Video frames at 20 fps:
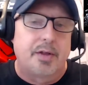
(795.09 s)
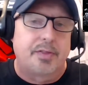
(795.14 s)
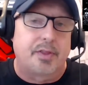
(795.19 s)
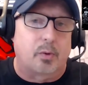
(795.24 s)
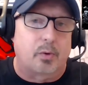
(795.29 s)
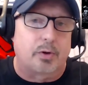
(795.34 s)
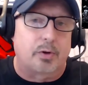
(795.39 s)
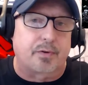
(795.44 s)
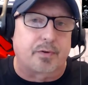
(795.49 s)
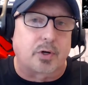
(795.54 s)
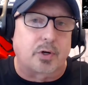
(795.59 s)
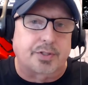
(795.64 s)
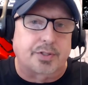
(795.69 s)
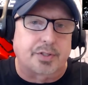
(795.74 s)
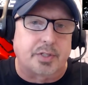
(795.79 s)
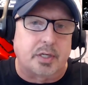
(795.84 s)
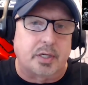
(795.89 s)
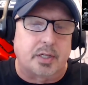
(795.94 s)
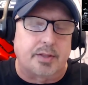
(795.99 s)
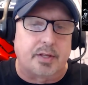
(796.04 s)
that we first
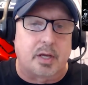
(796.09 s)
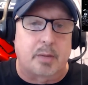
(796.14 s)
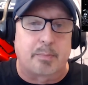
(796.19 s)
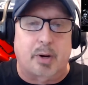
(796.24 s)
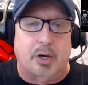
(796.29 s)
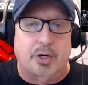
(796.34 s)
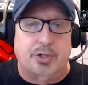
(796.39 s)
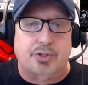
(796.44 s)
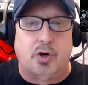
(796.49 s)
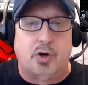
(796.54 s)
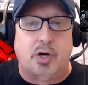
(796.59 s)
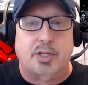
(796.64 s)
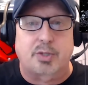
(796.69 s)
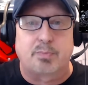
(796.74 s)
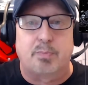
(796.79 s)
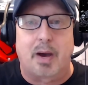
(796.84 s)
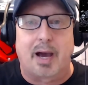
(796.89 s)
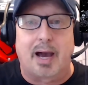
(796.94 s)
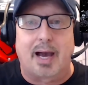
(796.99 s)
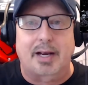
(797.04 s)
see in The Empire Strikes
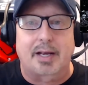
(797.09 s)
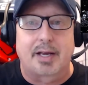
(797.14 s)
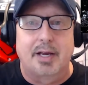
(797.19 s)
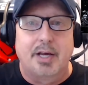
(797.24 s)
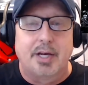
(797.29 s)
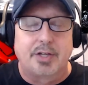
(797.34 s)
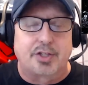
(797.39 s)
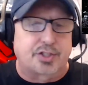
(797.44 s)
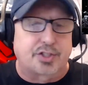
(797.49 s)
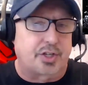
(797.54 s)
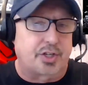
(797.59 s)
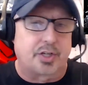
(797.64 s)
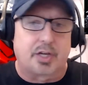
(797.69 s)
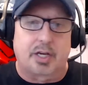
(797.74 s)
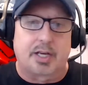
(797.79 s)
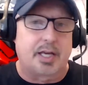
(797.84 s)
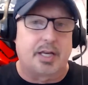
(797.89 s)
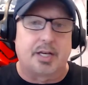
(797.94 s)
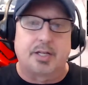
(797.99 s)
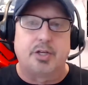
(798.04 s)
Back. Just
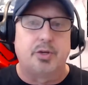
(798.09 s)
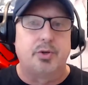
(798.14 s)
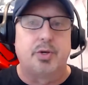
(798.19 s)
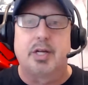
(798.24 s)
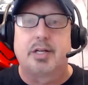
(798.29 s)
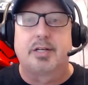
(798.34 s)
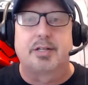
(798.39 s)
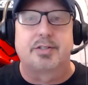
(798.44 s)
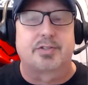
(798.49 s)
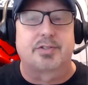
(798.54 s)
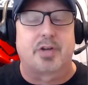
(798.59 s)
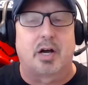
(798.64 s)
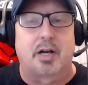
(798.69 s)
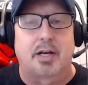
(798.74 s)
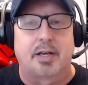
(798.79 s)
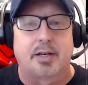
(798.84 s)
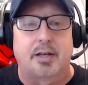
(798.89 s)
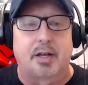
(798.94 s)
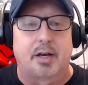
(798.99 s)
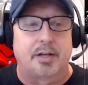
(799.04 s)
again, a unique
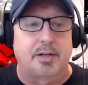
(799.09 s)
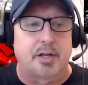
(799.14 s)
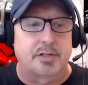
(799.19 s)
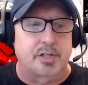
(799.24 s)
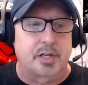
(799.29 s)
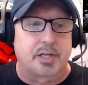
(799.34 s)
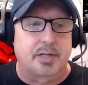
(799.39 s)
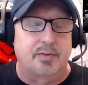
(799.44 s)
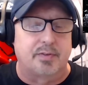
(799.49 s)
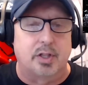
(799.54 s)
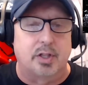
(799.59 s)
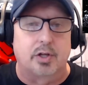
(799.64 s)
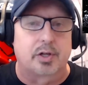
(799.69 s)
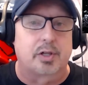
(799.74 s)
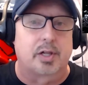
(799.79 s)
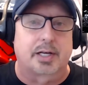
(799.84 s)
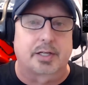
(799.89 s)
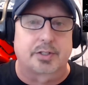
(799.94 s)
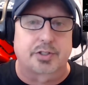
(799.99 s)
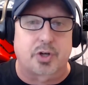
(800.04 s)
design. Doesn't even
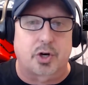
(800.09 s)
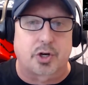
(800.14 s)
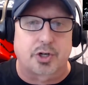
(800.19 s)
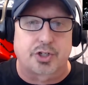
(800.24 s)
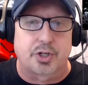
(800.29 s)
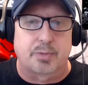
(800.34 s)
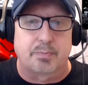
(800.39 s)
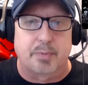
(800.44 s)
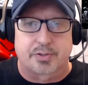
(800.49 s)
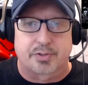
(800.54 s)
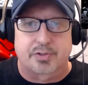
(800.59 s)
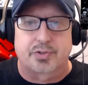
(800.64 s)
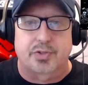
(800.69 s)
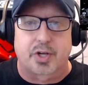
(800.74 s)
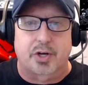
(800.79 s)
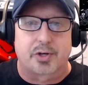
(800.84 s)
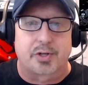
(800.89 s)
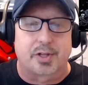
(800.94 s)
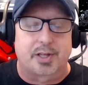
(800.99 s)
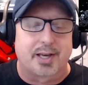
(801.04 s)
look like a starship
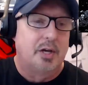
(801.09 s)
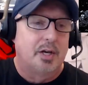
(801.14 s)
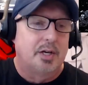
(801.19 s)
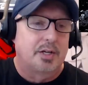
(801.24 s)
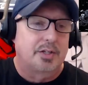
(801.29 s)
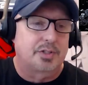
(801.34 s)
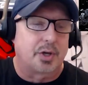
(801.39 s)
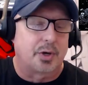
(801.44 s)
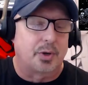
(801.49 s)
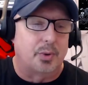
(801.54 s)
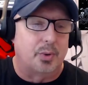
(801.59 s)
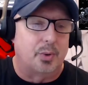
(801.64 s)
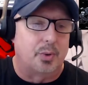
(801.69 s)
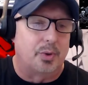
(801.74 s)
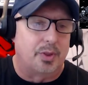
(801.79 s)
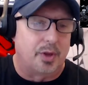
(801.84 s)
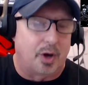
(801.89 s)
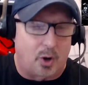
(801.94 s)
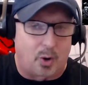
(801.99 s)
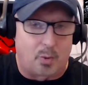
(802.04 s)
necessarily.
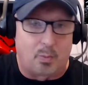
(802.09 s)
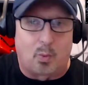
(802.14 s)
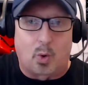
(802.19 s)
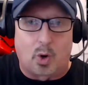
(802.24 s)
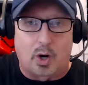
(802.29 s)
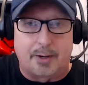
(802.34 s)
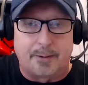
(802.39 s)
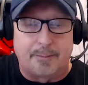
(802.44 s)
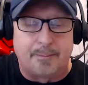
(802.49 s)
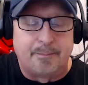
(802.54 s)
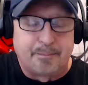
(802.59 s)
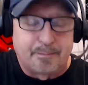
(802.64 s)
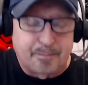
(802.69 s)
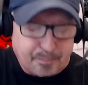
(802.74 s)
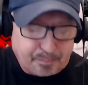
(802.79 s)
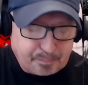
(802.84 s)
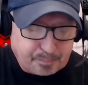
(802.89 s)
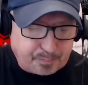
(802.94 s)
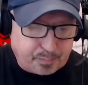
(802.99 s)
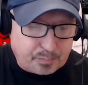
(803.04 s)
So the Home One
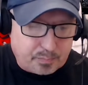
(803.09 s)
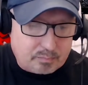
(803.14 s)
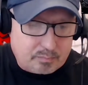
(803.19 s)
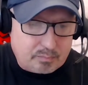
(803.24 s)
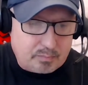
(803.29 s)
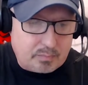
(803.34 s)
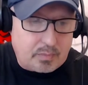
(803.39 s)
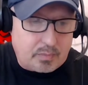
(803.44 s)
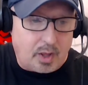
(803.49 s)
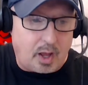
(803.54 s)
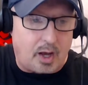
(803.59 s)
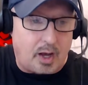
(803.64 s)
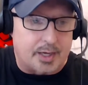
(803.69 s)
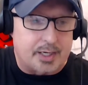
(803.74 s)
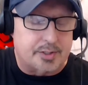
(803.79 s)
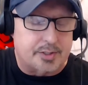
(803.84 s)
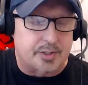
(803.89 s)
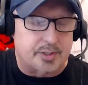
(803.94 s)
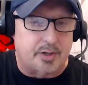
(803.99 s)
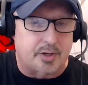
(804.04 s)

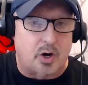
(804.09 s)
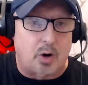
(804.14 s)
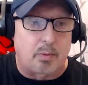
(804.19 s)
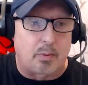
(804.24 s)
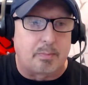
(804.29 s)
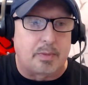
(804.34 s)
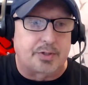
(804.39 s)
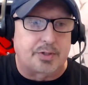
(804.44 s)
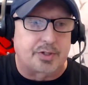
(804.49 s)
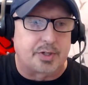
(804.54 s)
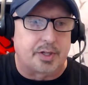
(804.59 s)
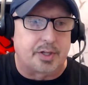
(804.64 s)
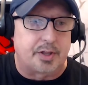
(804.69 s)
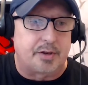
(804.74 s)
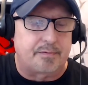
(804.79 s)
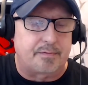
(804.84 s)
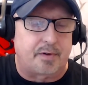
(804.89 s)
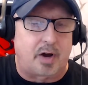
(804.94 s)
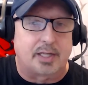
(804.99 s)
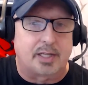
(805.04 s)
gets an honorable mention. And
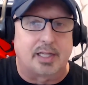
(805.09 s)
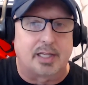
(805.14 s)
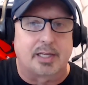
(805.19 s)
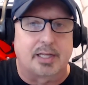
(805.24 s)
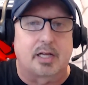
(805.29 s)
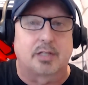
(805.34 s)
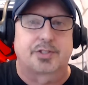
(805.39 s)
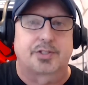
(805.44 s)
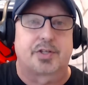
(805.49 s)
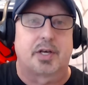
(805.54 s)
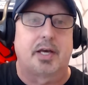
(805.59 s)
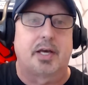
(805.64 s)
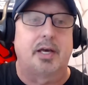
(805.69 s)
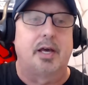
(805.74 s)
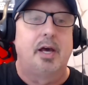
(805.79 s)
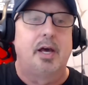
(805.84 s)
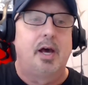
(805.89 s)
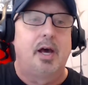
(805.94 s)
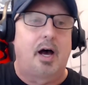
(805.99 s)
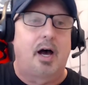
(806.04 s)
then finally, I'll say
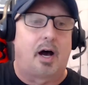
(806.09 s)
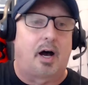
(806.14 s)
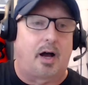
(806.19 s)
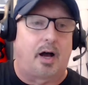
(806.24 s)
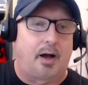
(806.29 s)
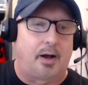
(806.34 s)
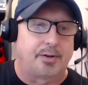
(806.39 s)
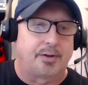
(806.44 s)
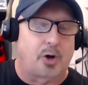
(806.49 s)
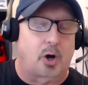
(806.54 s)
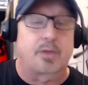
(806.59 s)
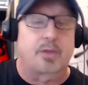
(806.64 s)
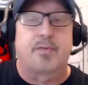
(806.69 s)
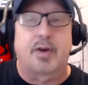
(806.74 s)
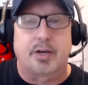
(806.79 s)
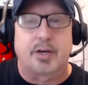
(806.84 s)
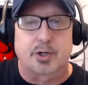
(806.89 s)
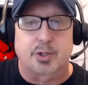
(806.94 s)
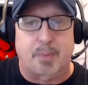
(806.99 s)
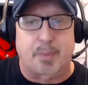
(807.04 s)
Darth
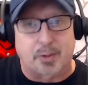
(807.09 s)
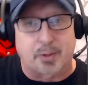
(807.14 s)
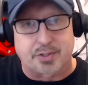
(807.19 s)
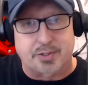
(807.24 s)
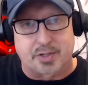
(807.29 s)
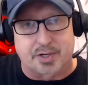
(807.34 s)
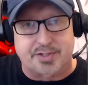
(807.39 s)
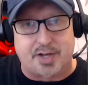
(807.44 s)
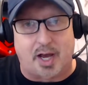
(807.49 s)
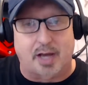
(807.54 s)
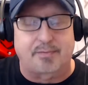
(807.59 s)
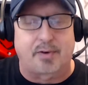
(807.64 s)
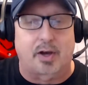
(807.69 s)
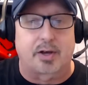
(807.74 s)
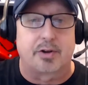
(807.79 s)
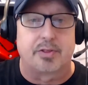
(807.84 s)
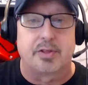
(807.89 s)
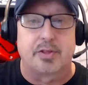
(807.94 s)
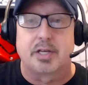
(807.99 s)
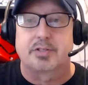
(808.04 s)
Vader's personal TIE
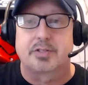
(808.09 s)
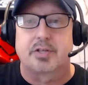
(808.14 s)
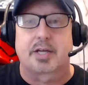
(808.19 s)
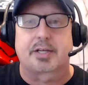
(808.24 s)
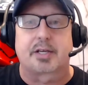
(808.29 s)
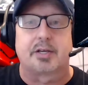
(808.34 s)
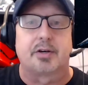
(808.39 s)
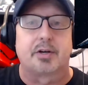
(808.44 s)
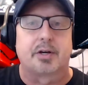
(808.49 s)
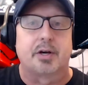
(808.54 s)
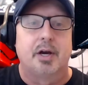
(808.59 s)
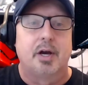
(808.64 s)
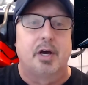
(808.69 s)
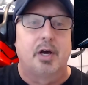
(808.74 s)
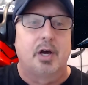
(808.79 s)
fighter, the Executor,